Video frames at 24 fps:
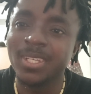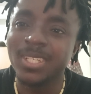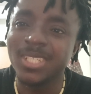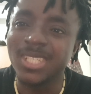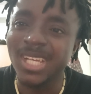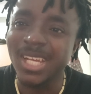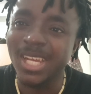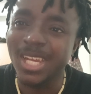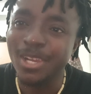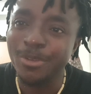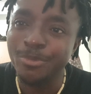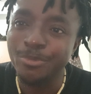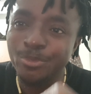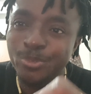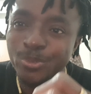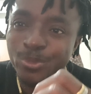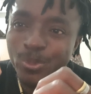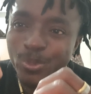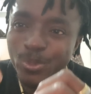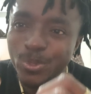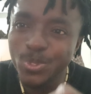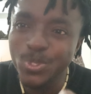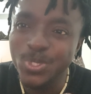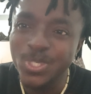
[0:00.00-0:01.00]
They have
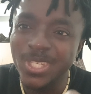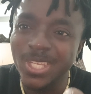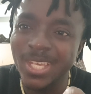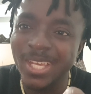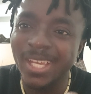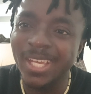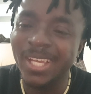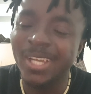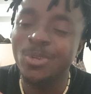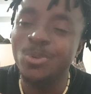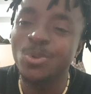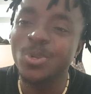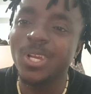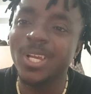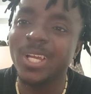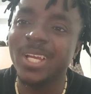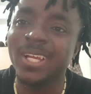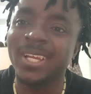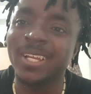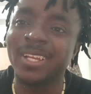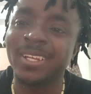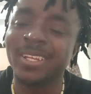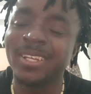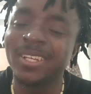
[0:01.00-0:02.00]
used their own
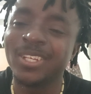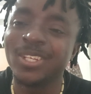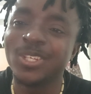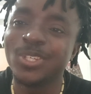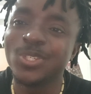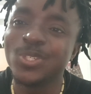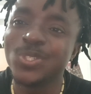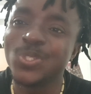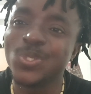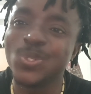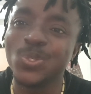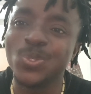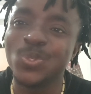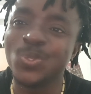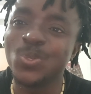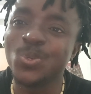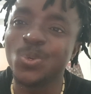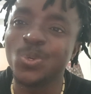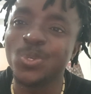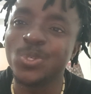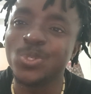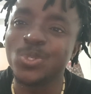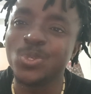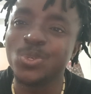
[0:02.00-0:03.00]
hand
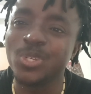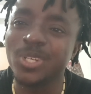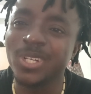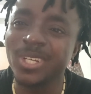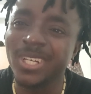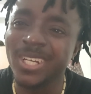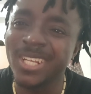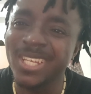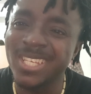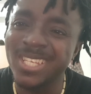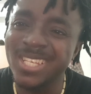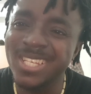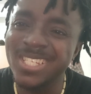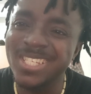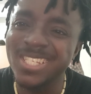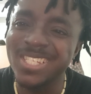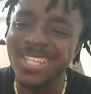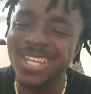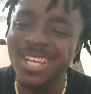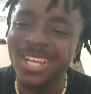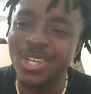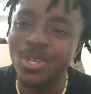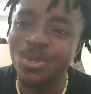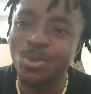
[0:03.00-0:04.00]
to create
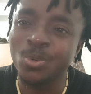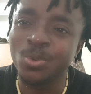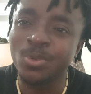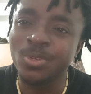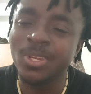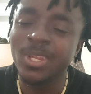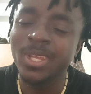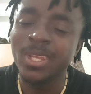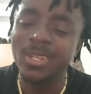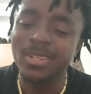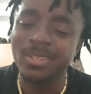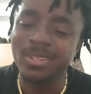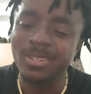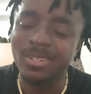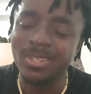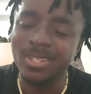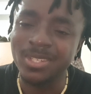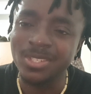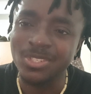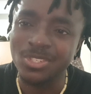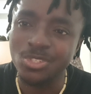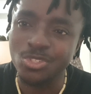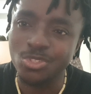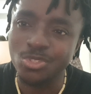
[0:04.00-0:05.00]
their own
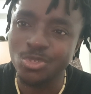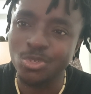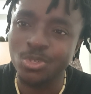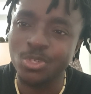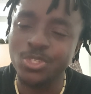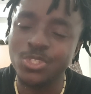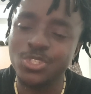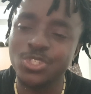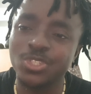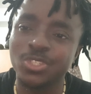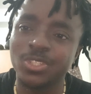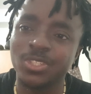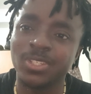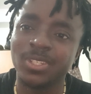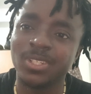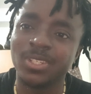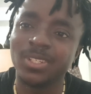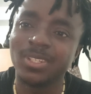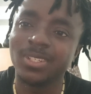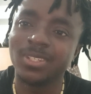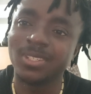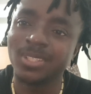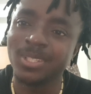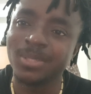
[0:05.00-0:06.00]
destruction.
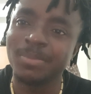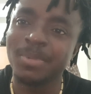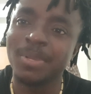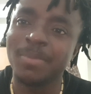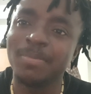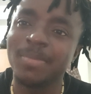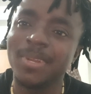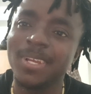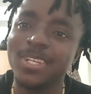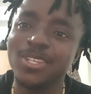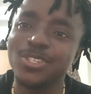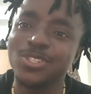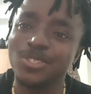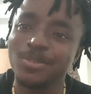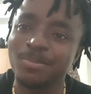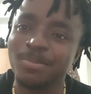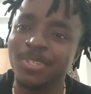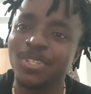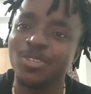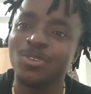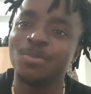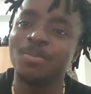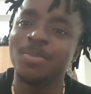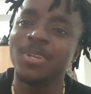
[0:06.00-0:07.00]
Remain blessed.
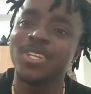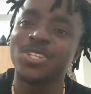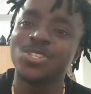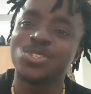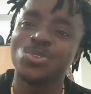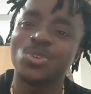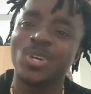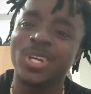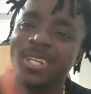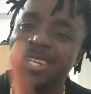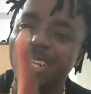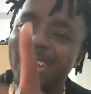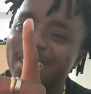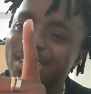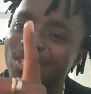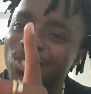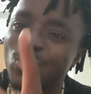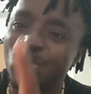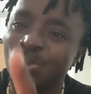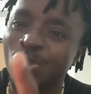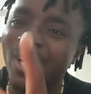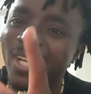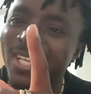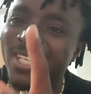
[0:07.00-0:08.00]
May God bless you. And that
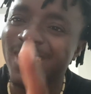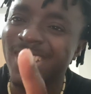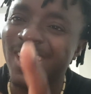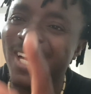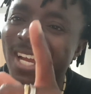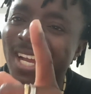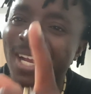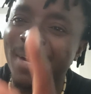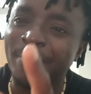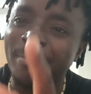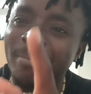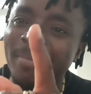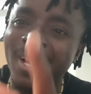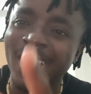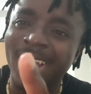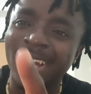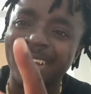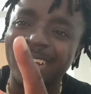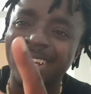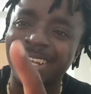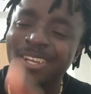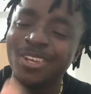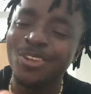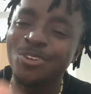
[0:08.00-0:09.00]
is why they are
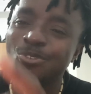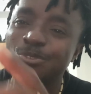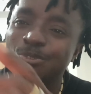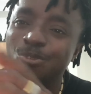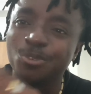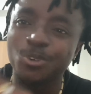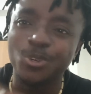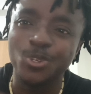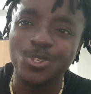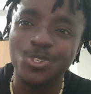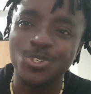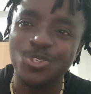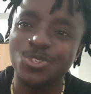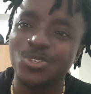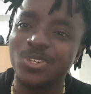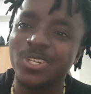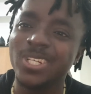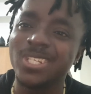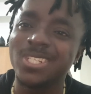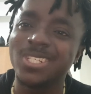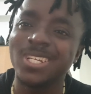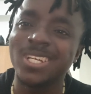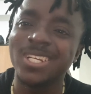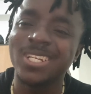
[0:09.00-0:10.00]
mad,
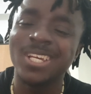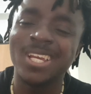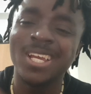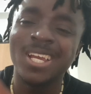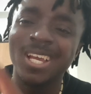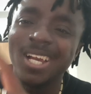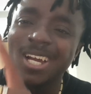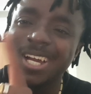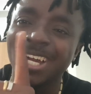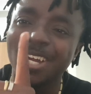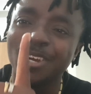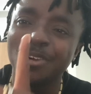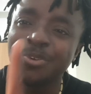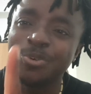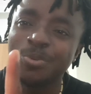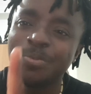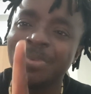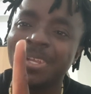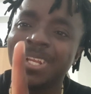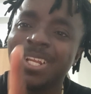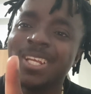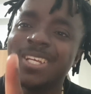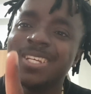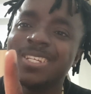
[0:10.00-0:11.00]
frustrated, and
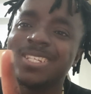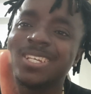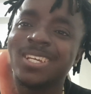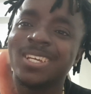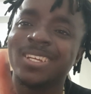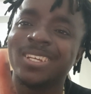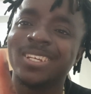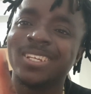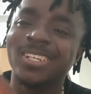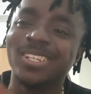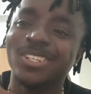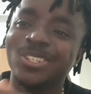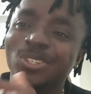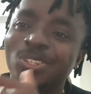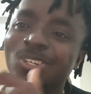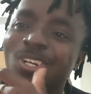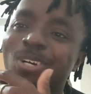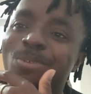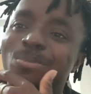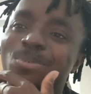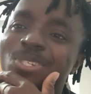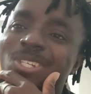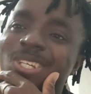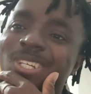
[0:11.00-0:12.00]
humiliated. You
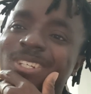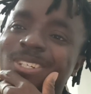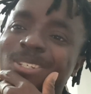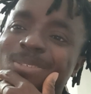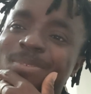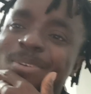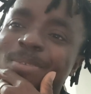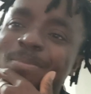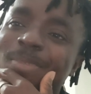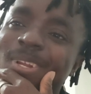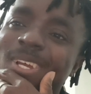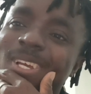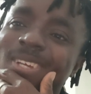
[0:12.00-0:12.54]
know what I'm saying? Remain